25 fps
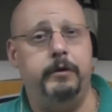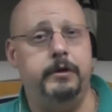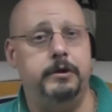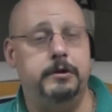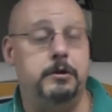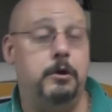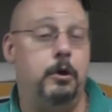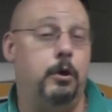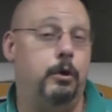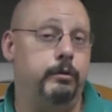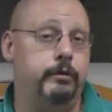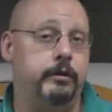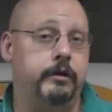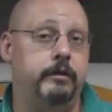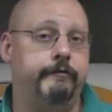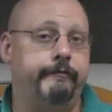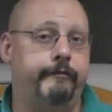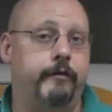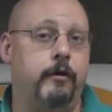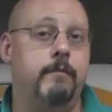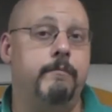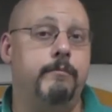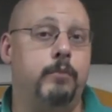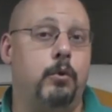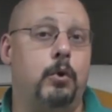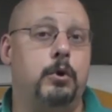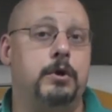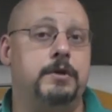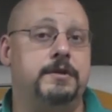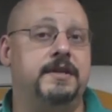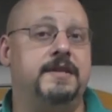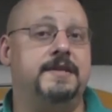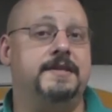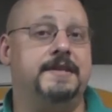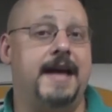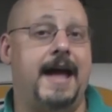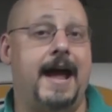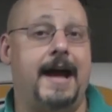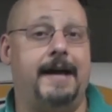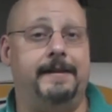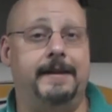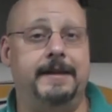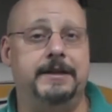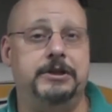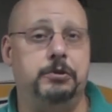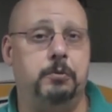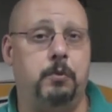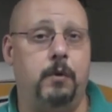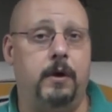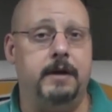you know the foam board is
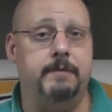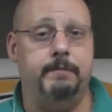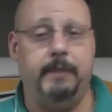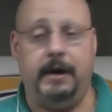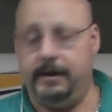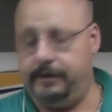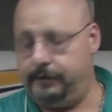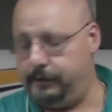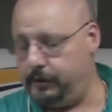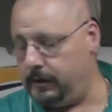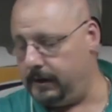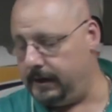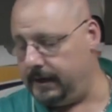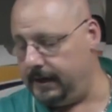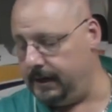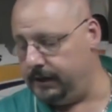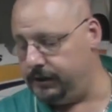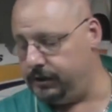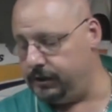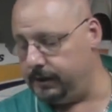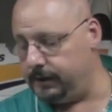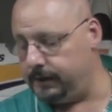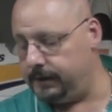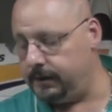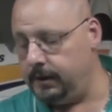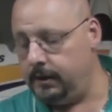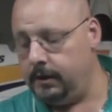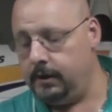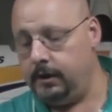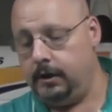exactly 20 by 30 inches.